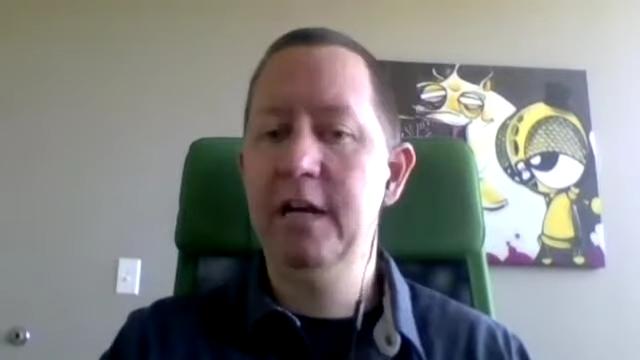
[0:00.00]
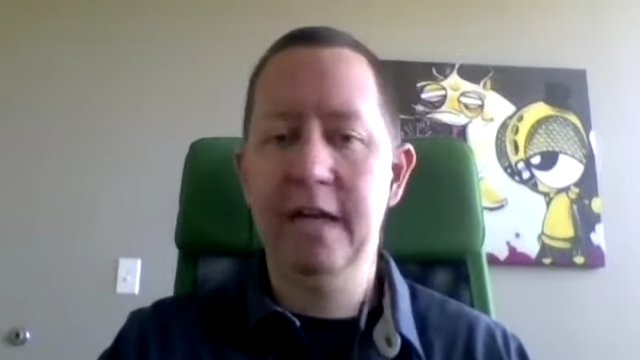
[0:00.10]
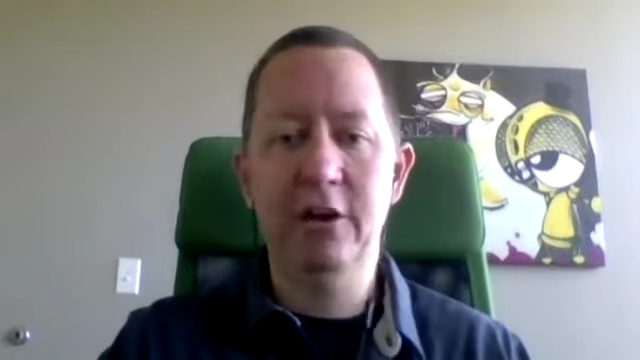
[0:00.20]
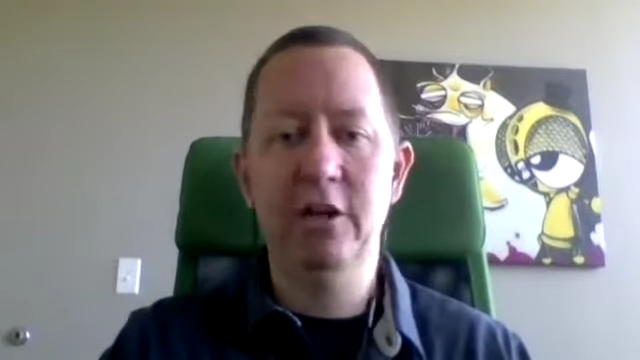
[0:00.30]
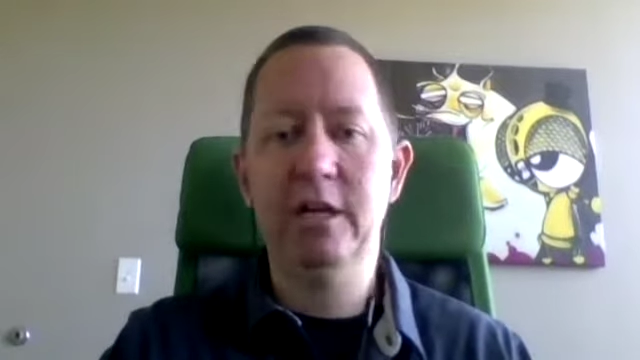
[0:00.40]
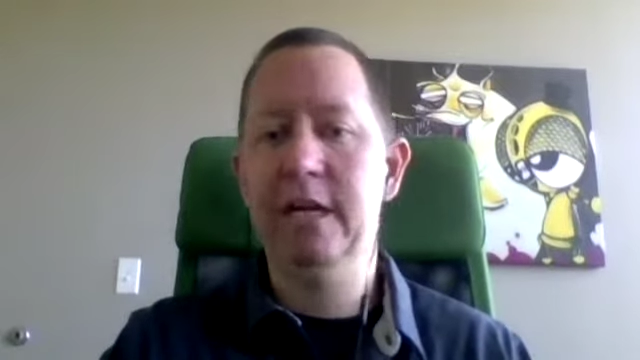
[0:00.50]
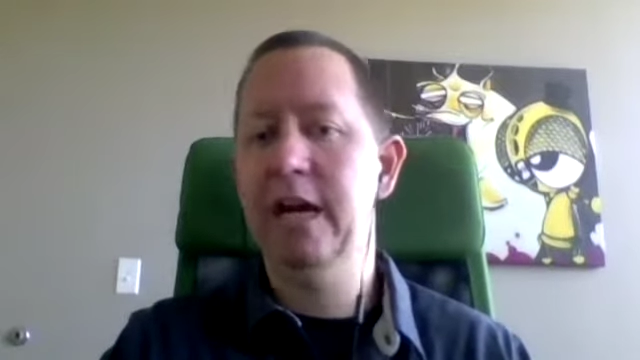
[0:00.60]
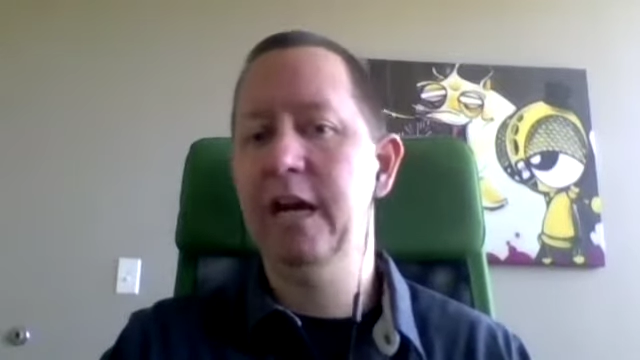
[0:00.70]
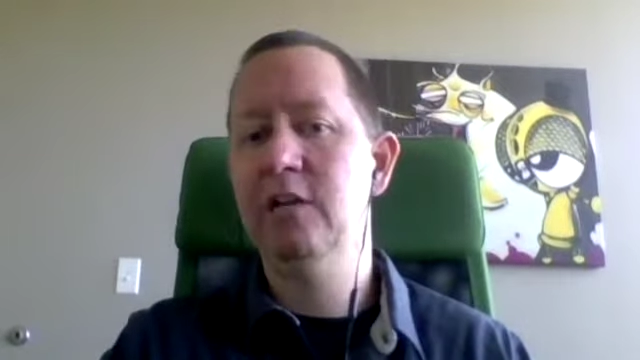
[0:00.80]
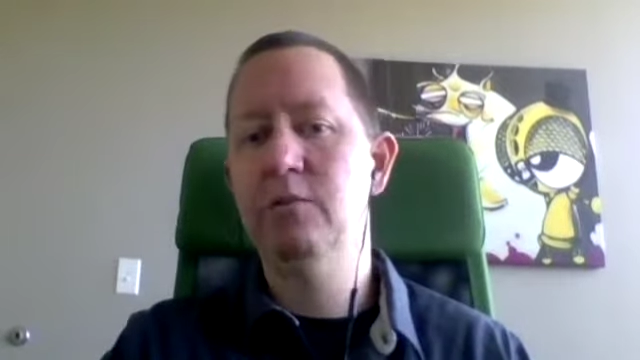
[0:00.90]
now you can
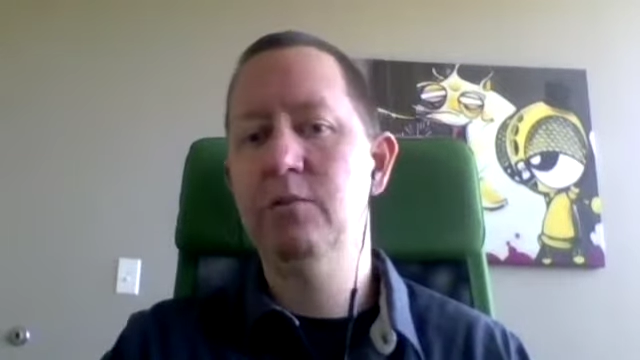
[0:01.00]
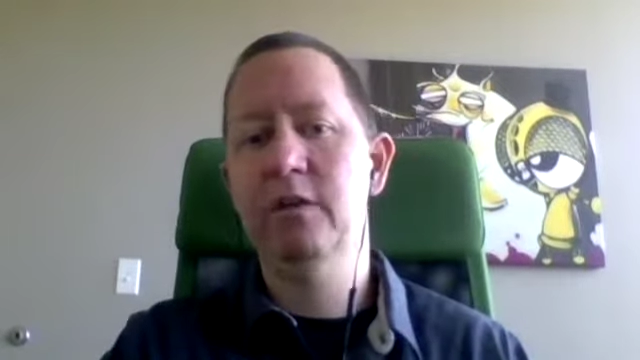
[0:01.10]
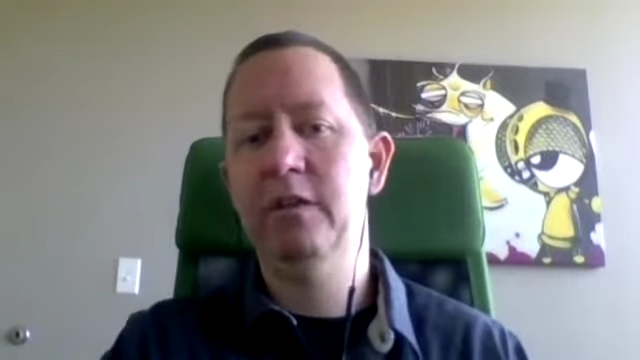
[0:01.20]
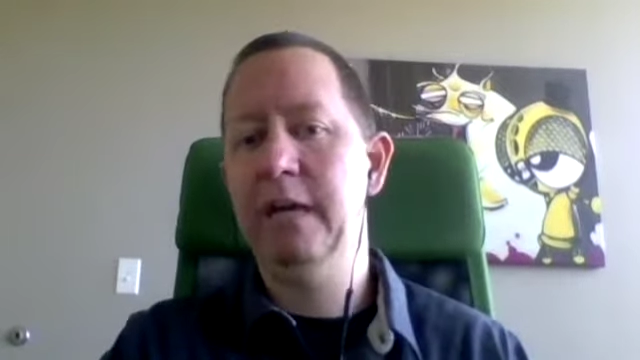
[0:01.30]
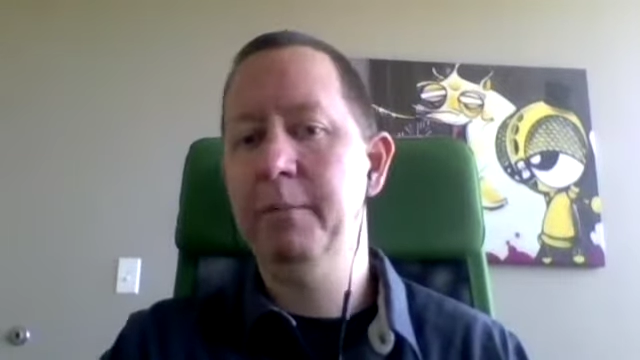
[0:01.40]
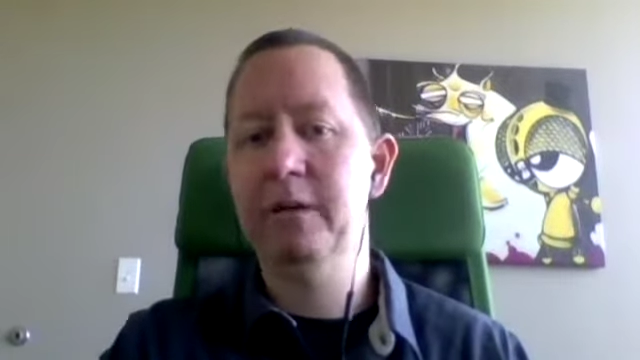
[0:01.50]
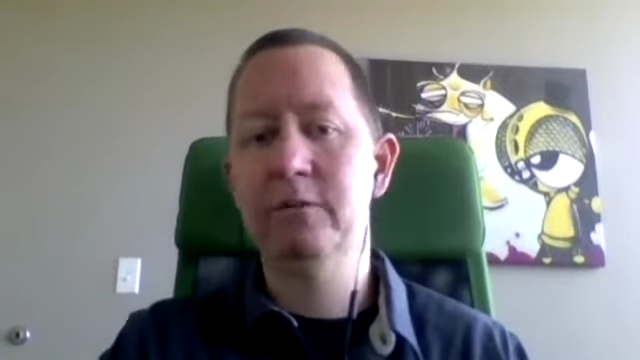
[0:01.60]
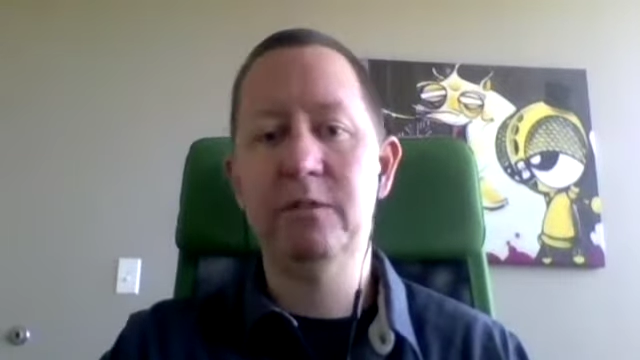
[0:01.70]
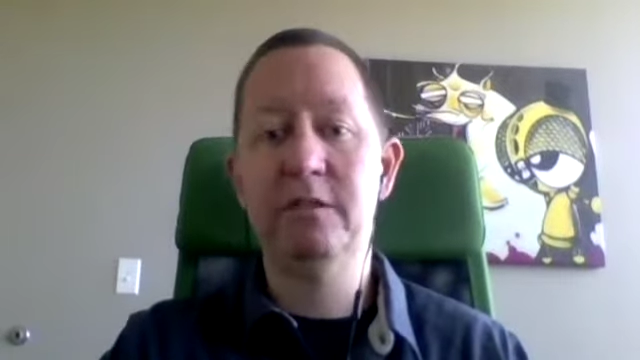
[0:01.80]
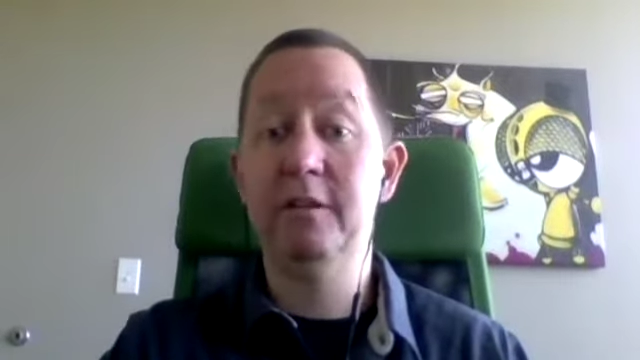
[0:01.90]
engage with
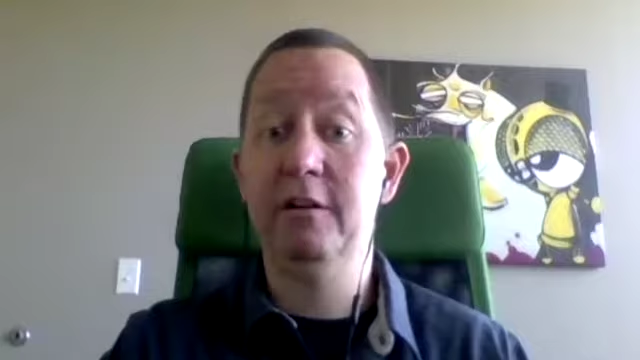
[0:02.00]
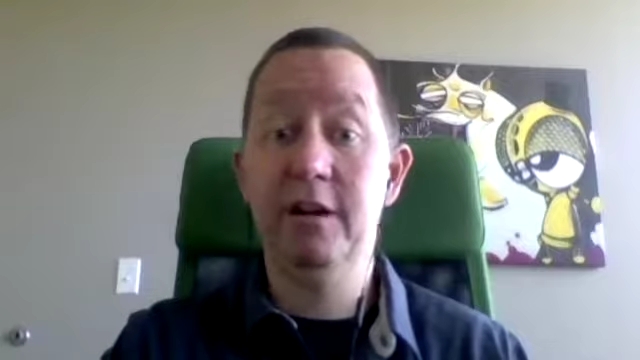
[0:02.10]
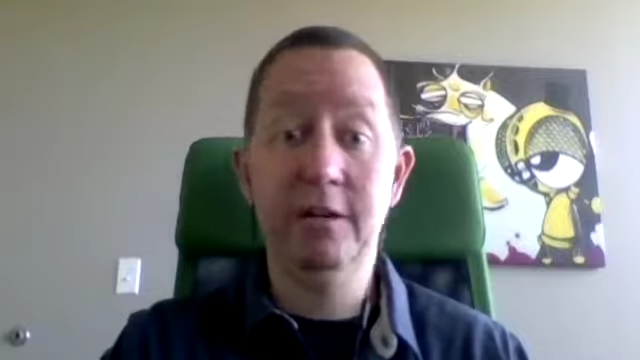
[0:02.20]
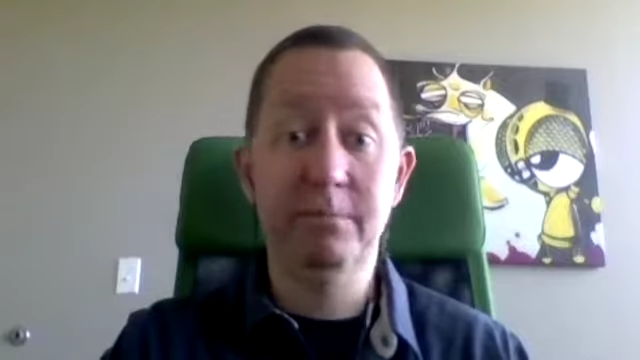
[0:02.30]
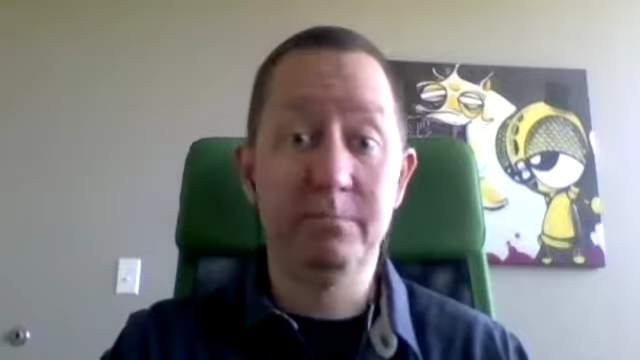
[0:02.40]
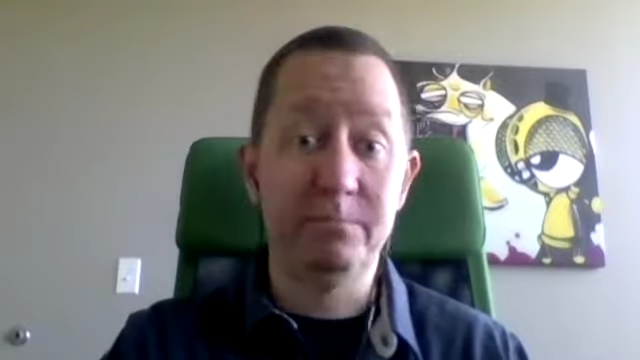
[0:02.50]
emails with Siri.